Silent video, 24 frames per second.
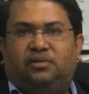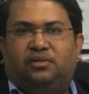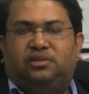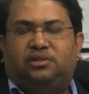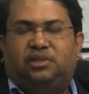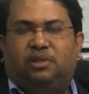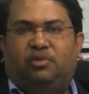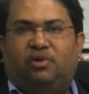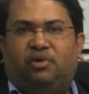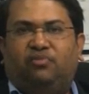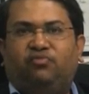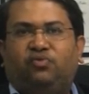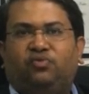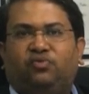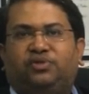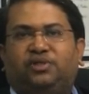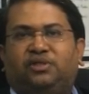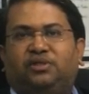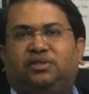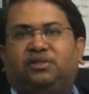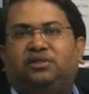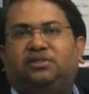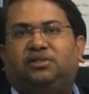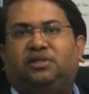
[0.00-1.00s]
Some of those
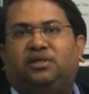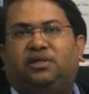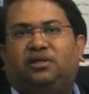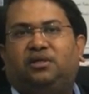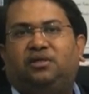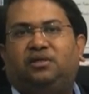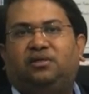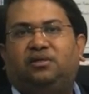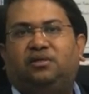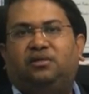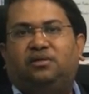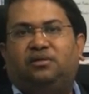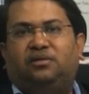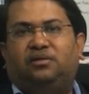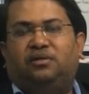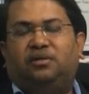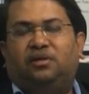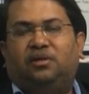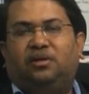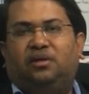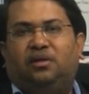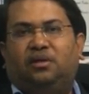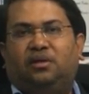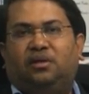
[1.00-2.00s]
reasons are
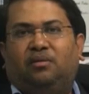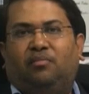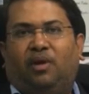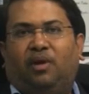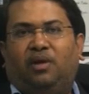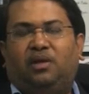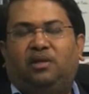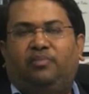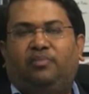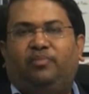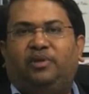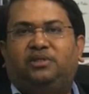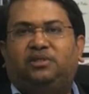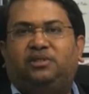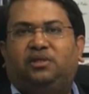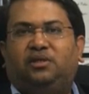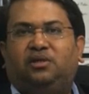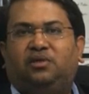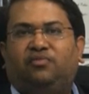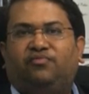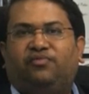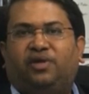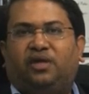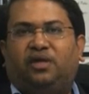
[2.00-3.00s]

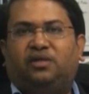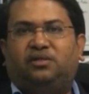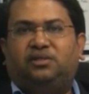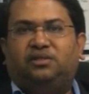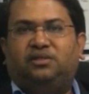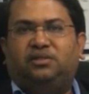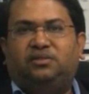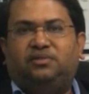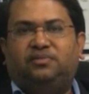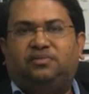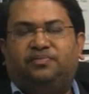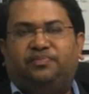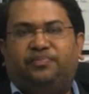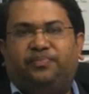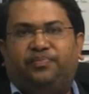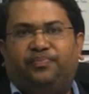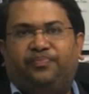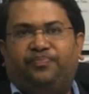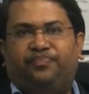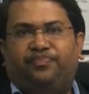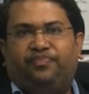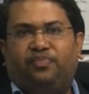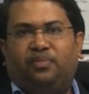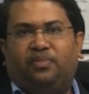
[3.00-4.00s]
multiplicity of taxes,
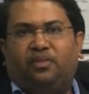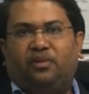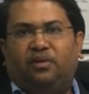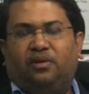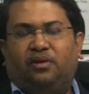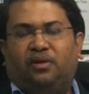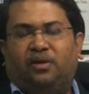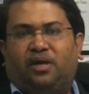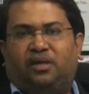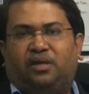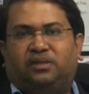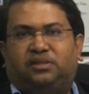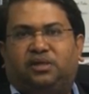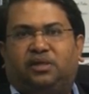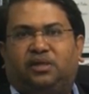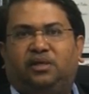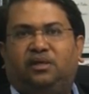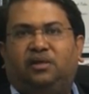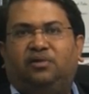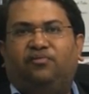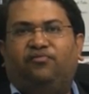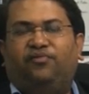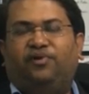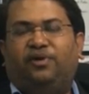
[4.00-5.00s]

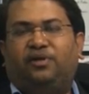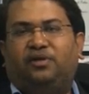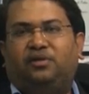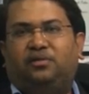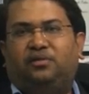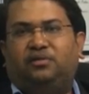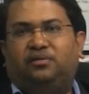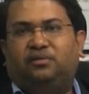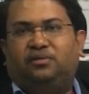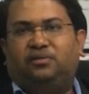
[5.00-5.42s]
cascading effect,